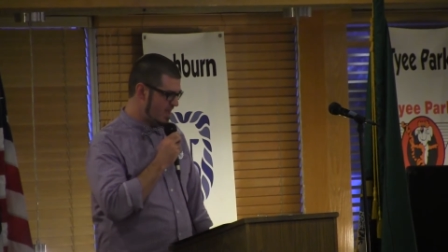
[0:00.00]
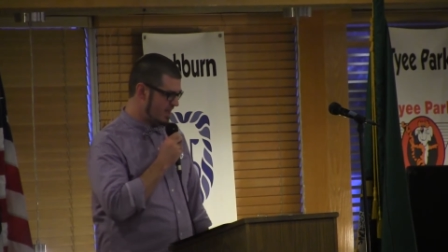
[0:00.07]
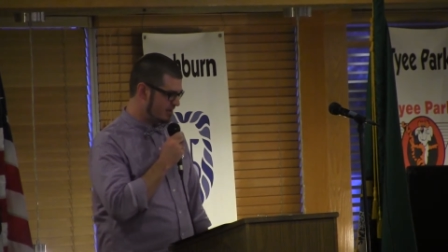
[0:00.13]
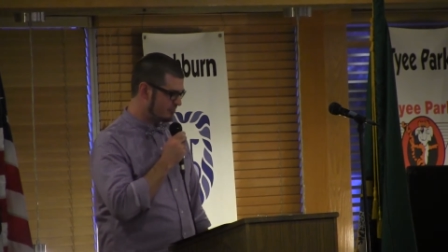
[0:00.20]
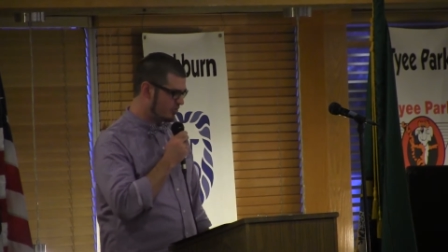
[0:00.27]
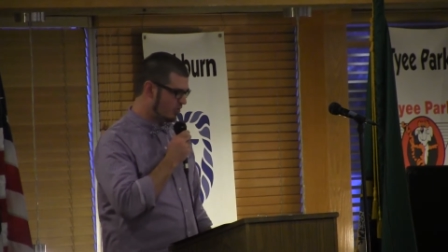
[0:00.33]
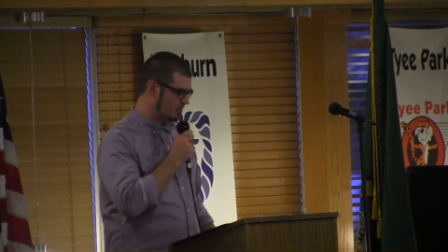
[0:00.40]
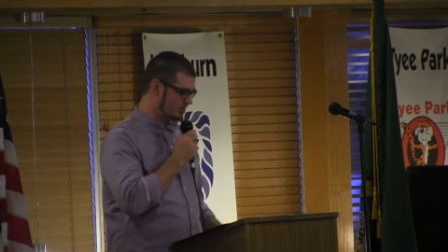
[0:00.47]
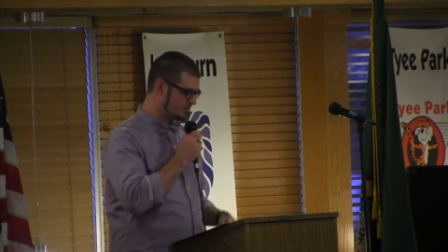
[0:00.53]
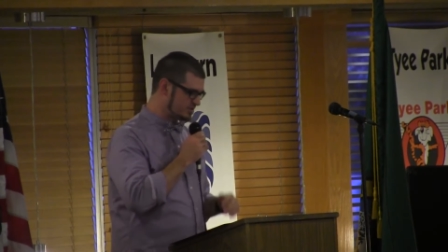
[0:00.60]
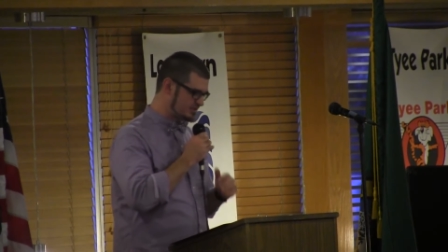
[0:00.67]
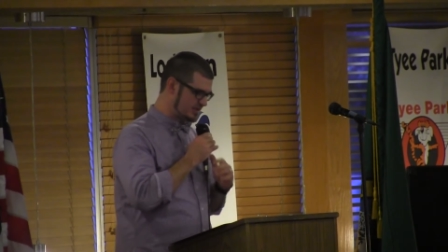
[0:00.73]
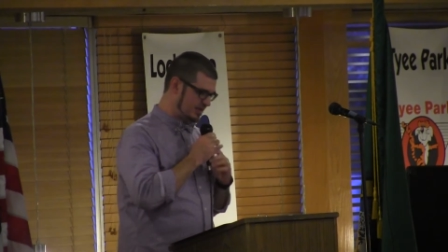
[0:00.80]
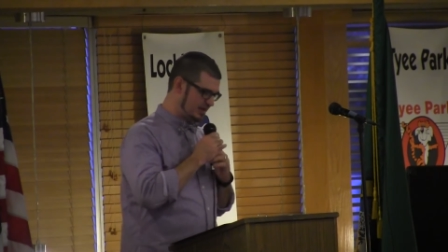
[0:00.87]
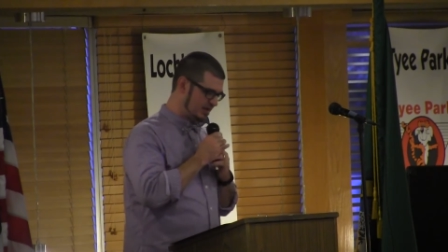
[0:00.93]
And of
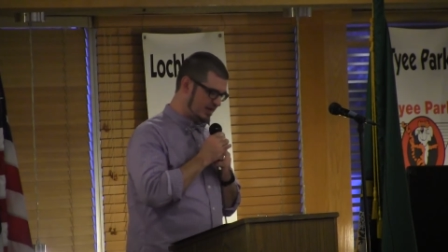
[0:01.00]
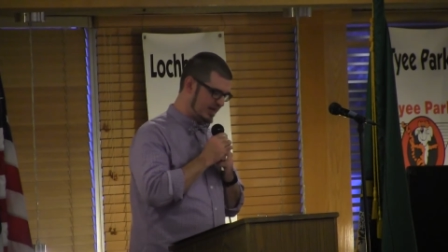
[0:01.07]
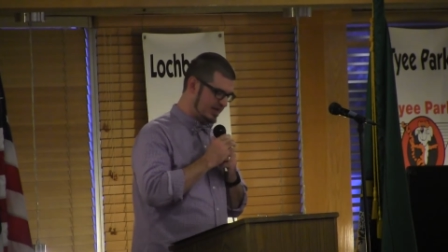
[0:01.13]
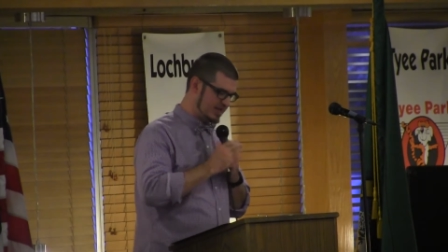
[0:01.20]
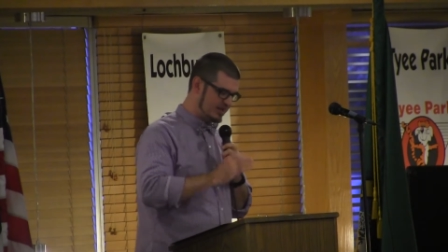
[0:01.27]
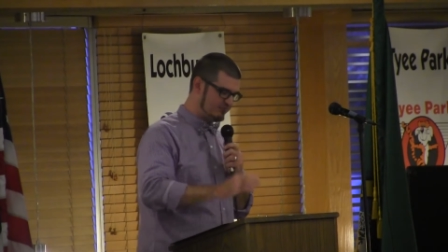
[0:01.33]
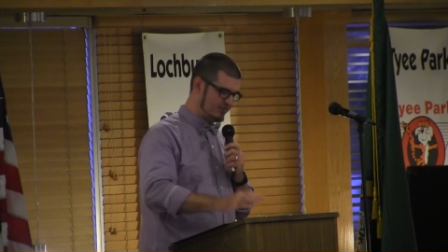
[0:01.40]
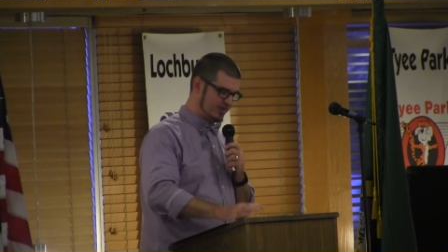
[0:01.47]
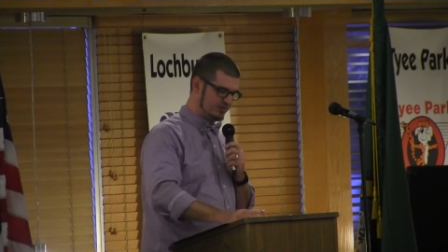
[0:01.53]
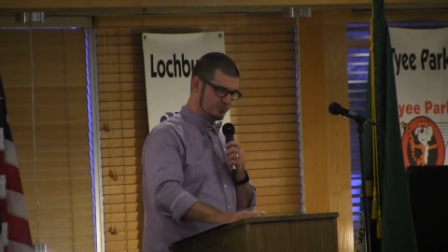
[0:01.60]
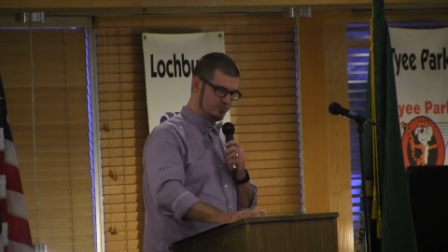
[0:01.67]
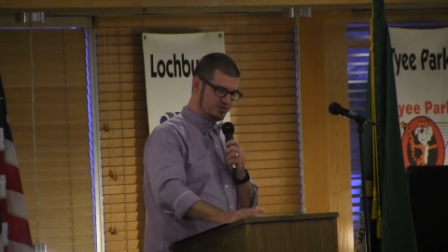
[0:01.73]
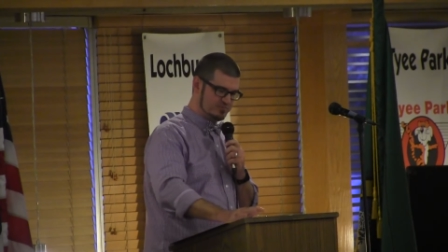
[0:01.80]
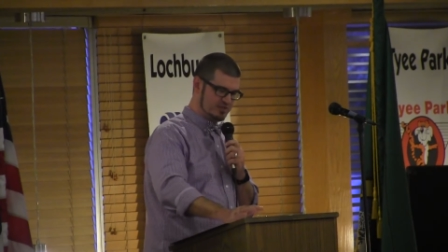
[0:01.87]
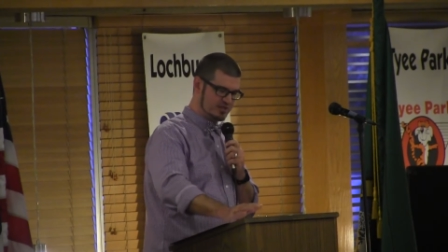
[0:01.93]
course, any
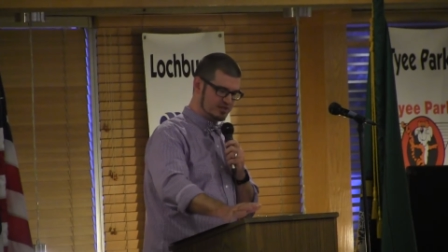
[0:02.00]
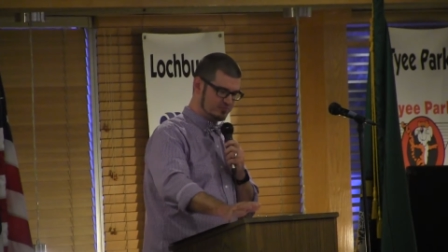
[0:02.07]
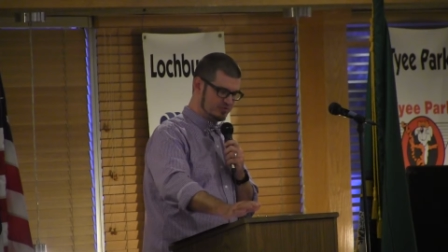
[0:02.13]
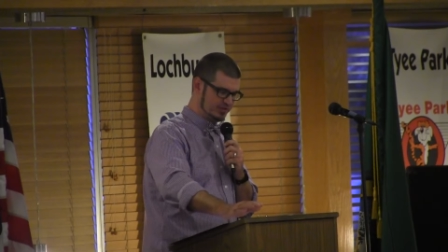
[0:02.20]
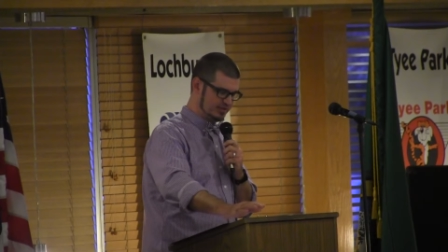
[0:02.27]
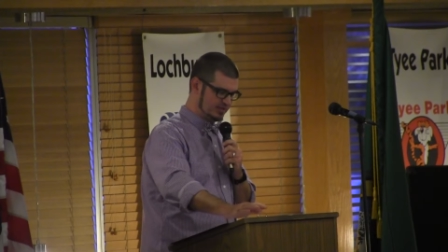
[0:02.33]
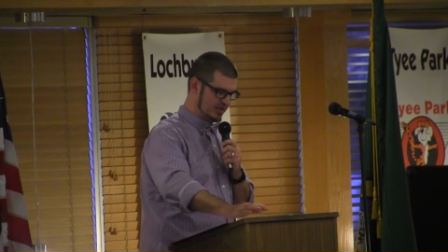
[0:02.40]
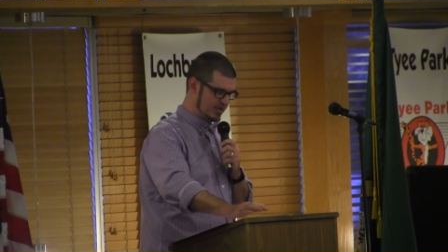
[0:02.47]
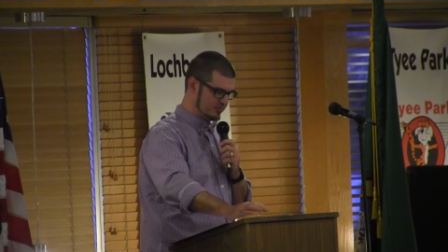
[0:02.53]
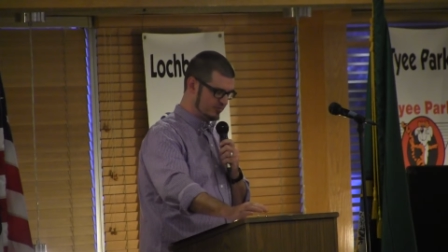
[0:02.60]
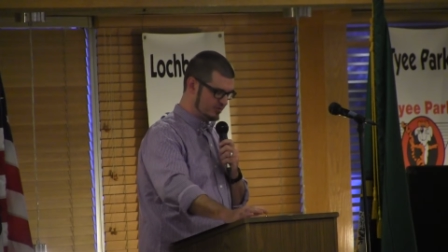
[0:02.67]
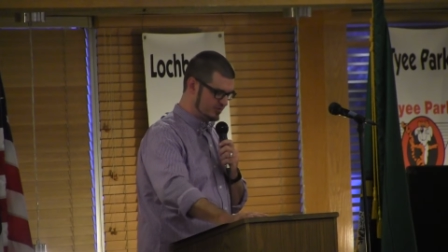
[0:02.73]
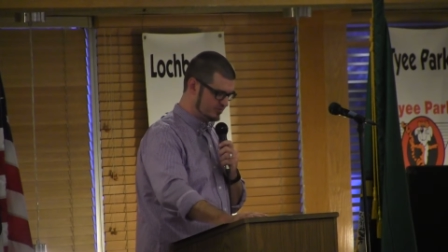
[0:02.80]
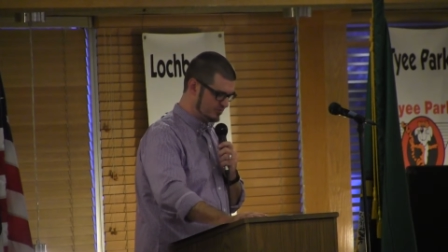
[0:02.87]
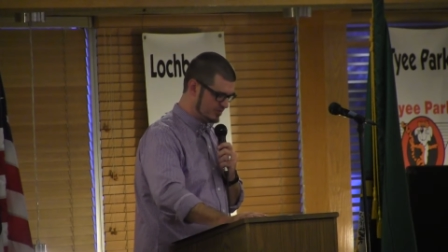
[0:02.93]
event wouldn't be complete in
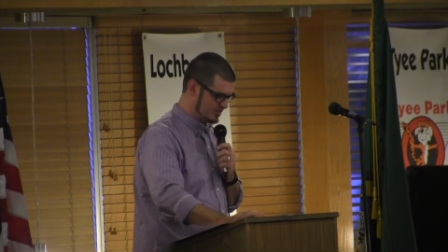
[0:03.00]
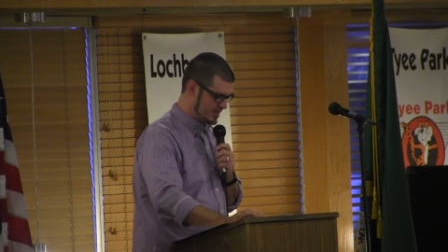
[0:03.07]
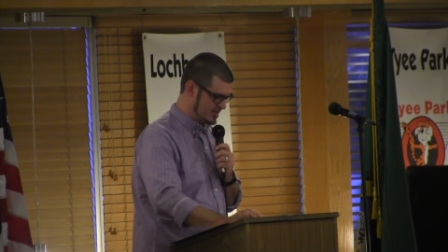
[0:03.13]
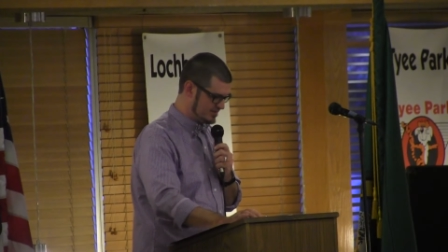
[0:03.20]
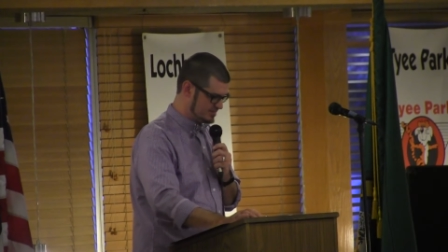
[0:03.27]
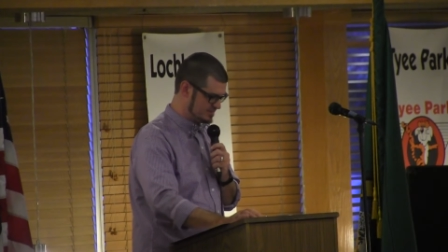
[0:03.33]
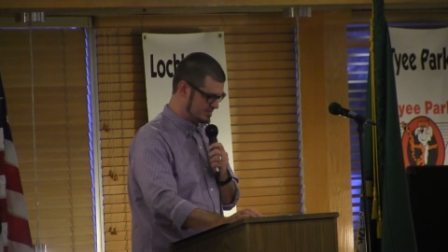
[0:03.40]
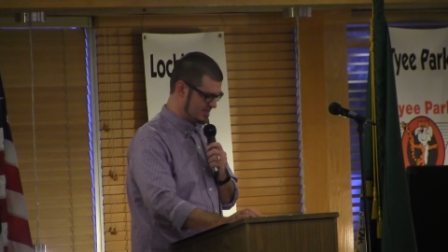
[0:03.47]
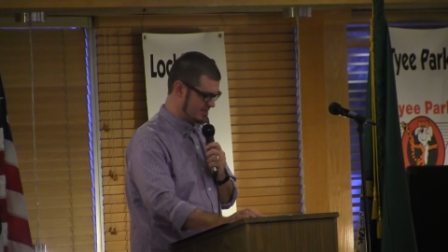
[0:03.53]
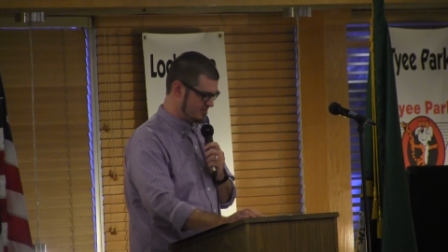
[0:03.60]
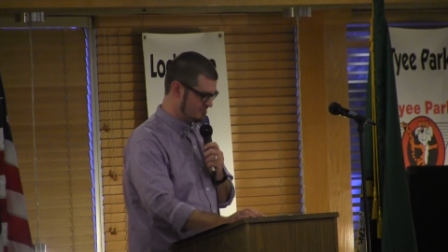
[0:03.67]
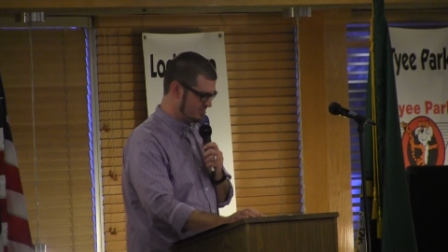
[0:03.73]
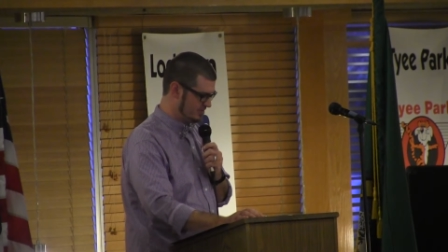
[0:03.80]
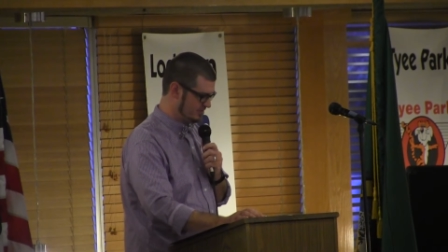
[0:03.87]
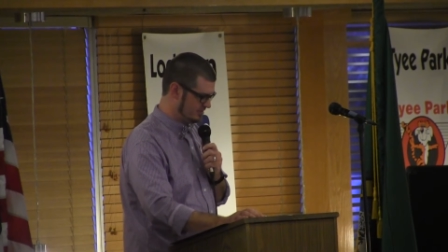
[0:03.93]
Lakewood without uh,
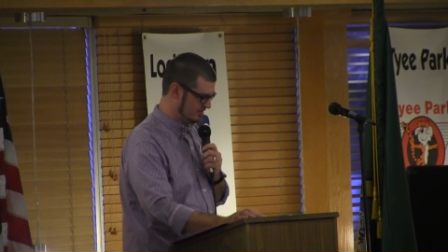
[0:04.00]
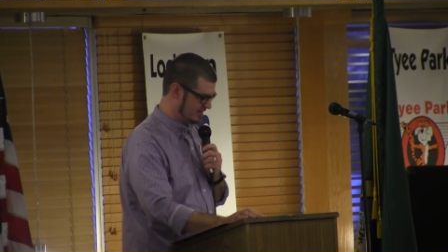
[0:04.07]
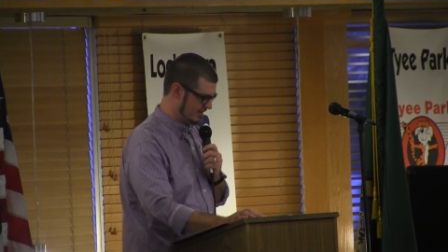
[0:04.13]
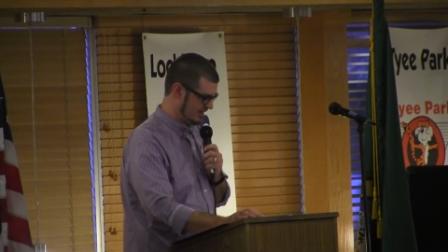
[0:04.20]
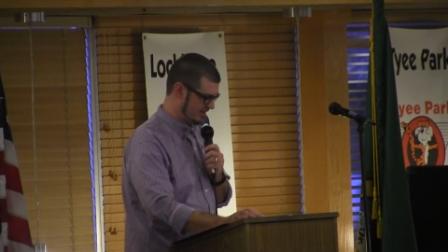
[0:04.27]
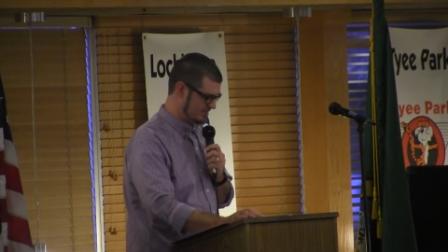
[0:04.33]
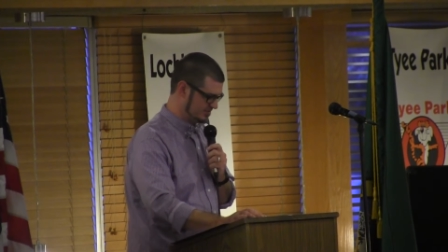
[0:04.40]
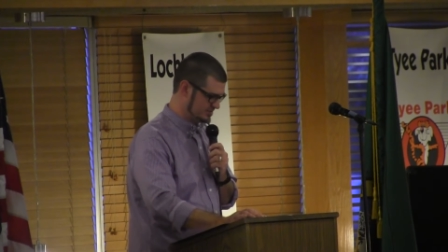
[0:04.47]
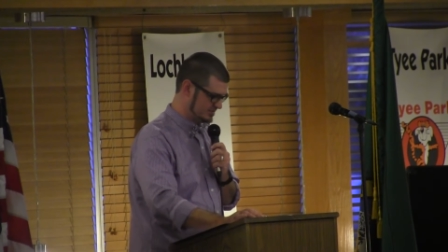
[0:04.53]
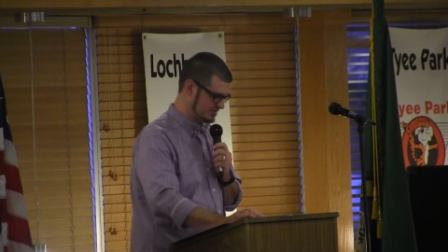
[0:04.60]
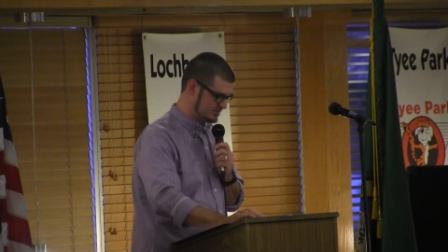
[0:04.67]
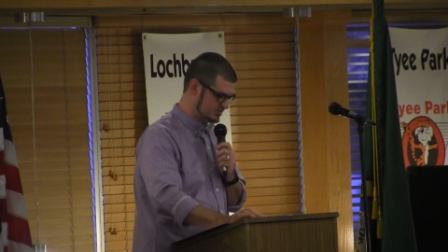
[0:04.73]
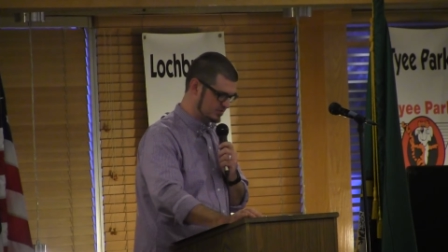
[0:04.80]
Bill Harrison.